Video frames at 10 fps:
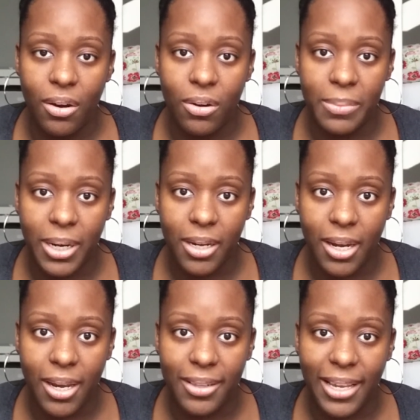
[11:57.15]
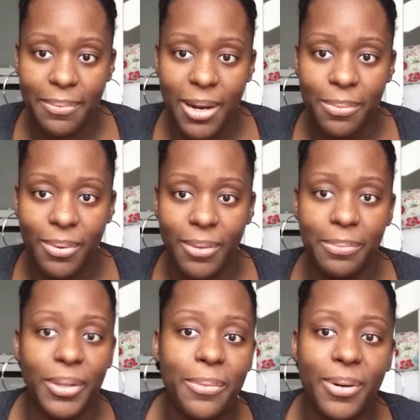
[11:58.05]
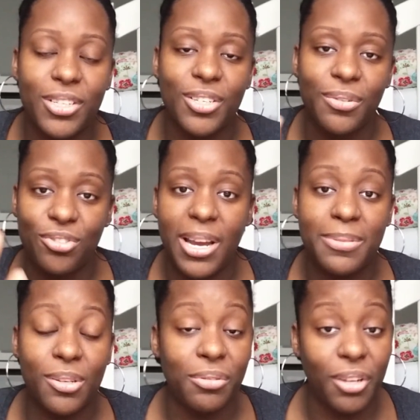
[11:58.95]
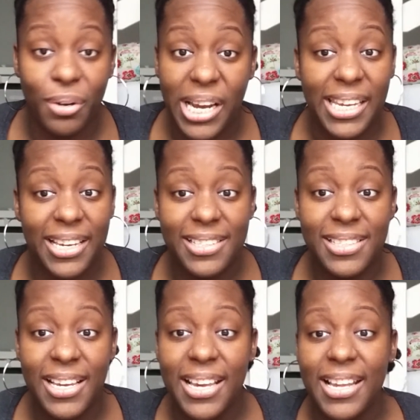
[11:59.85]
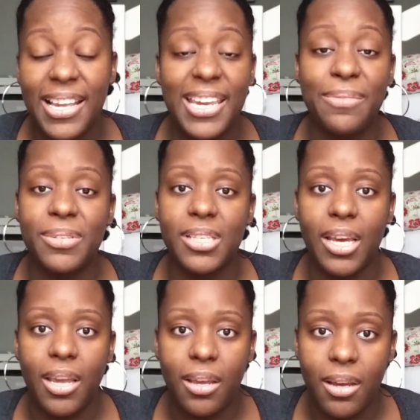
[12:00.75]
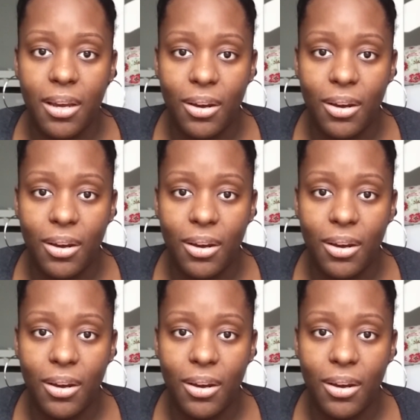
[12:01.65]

oh my God, like my blood pressure dropped so low, I guess. He was like,